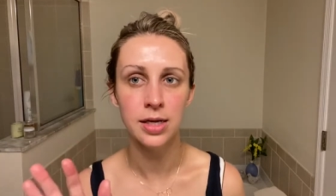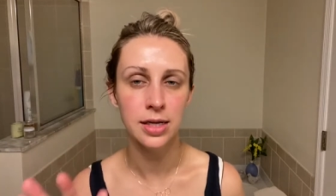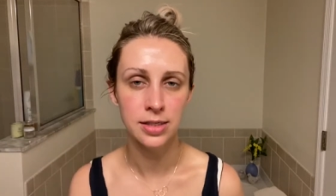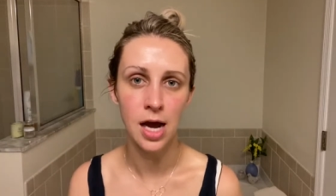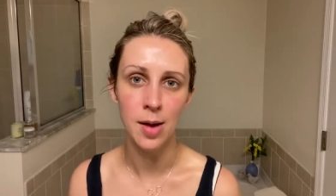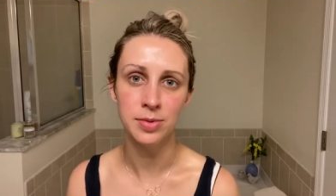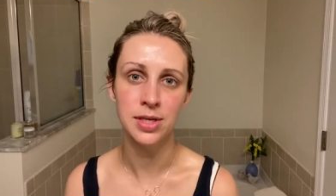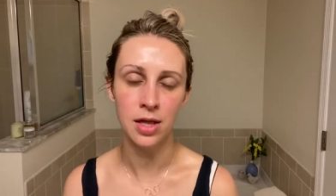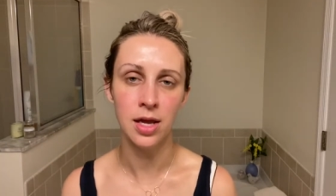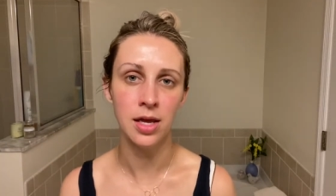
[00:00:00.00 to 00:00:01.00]
top
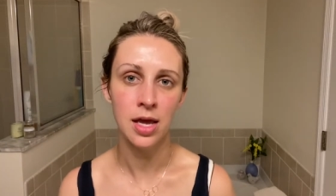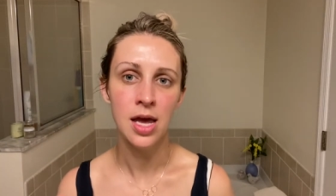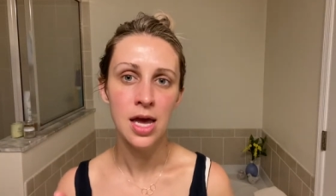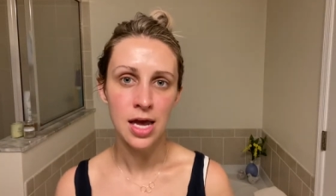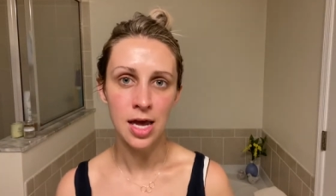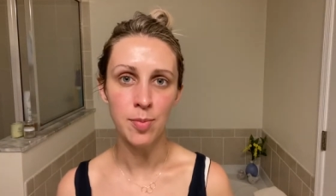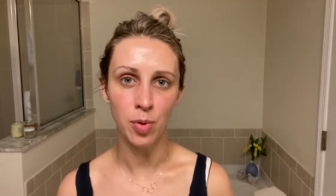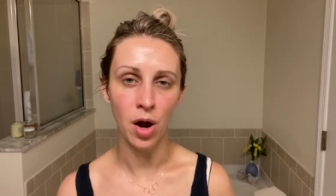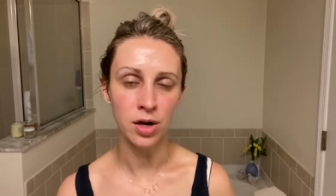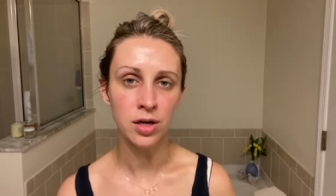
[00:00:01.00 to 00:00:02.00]
selling hit
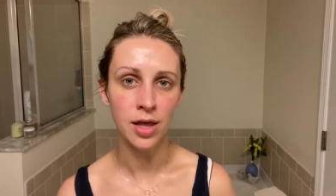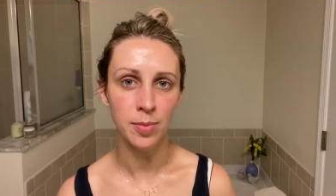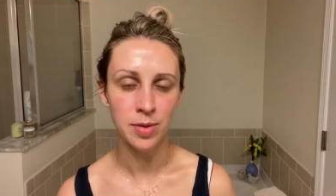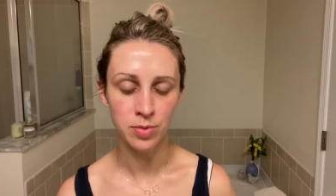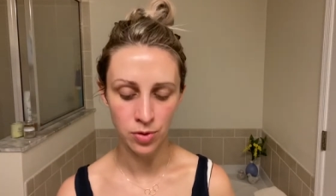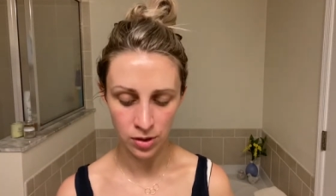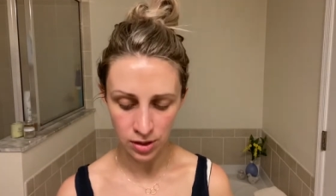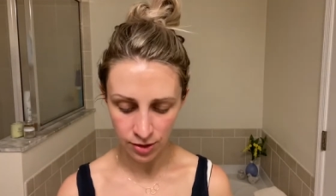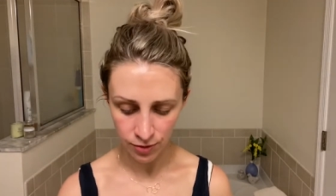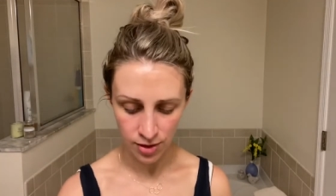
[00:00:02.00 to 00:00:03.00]
product that people couldn't
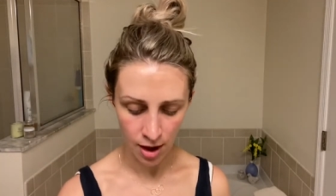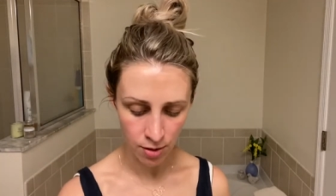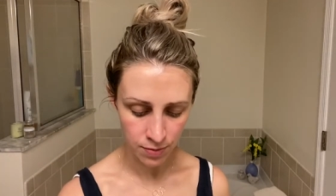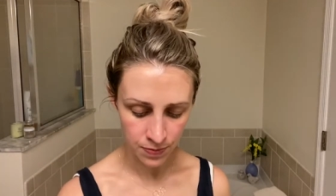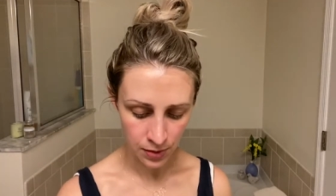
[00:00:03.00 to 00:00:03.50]
live without.